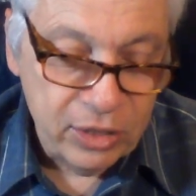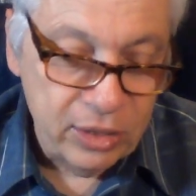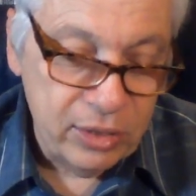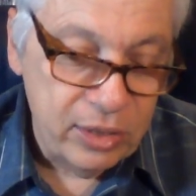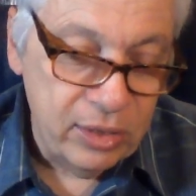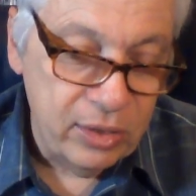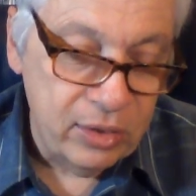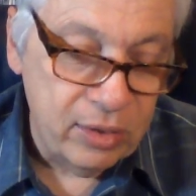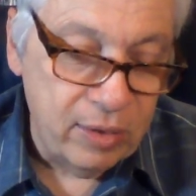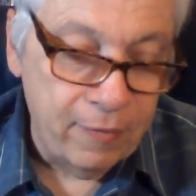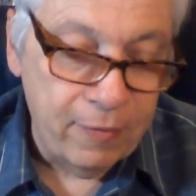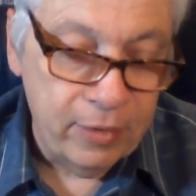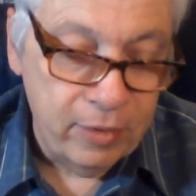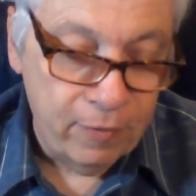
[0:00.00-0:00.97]
This is
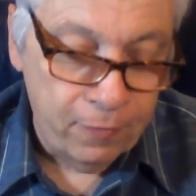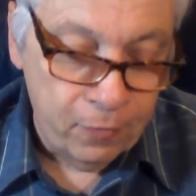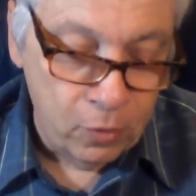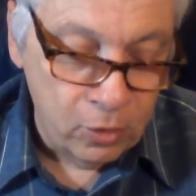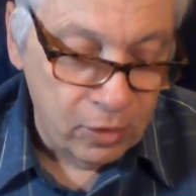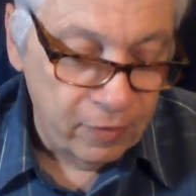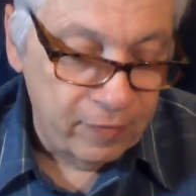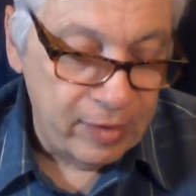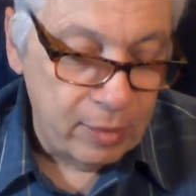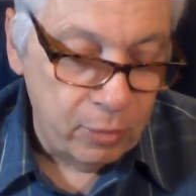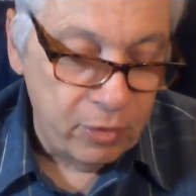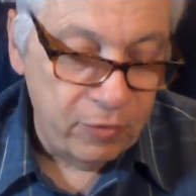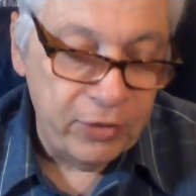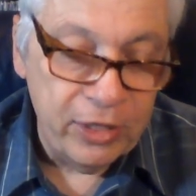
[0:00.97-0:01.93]
the four of
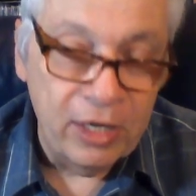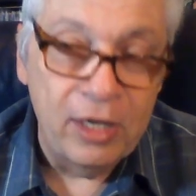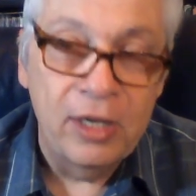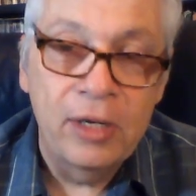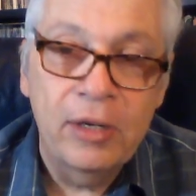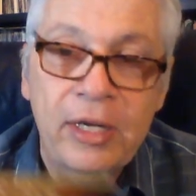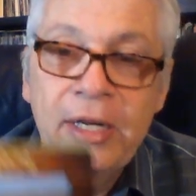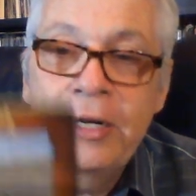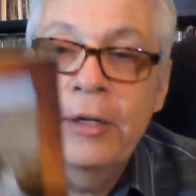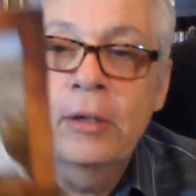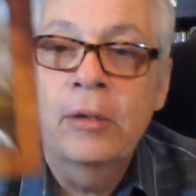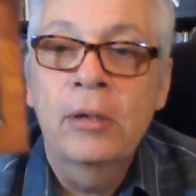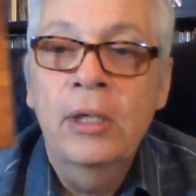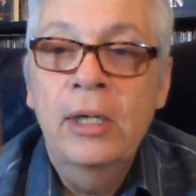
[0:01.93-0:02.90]
them with Young
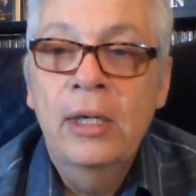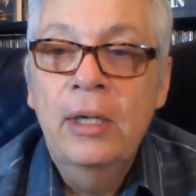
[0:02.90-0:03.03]
here.